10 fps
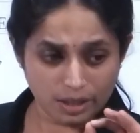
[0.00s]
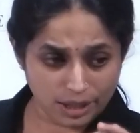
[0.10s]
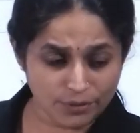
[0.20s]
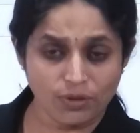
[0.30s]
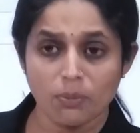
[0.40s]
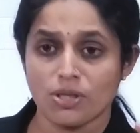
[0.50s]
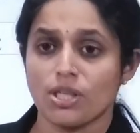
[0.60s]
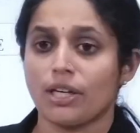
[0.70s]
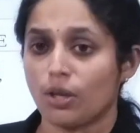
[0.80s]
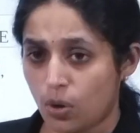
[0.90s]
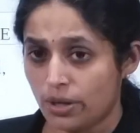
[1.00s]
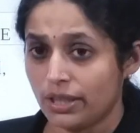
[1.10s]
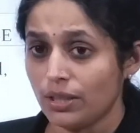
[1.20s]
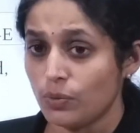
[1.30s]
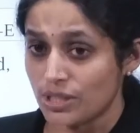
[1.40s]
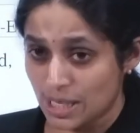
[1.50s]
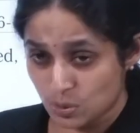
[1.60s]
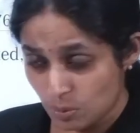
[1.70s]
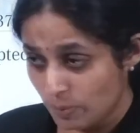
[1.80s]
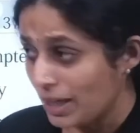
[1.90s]
information recording which has
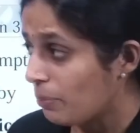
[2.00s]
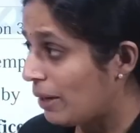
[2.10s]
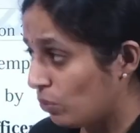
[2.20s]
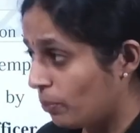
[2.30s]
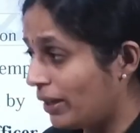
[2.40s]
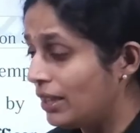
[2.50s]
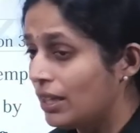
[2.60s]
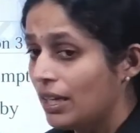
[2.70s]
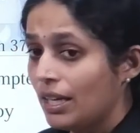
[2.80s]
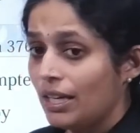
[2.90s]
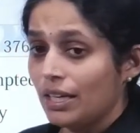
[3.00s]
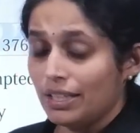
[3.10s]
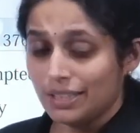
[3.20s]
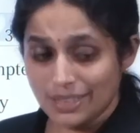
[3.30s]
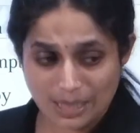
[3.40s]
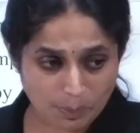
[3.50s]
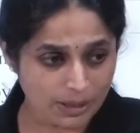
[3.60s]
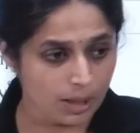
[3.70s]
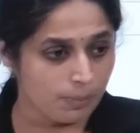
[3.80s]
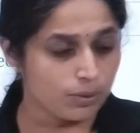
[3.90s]
to be made by woman is
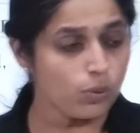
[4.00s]
applicable